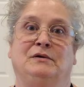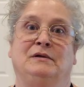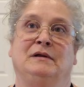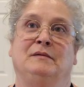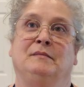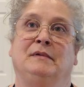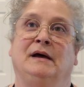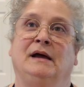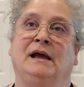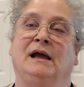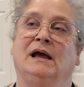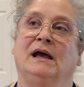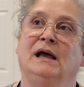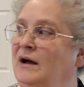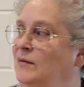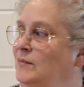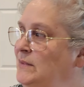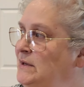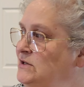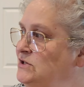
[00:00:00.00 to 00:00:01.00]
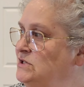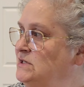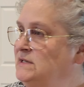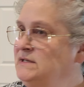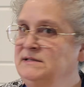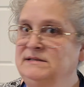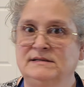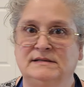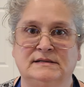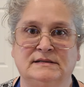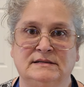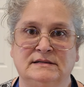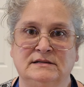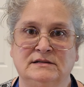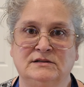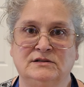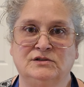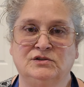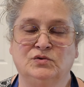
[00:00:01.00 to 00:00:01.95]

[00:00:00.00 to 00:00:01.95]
And I'm like, how much is this?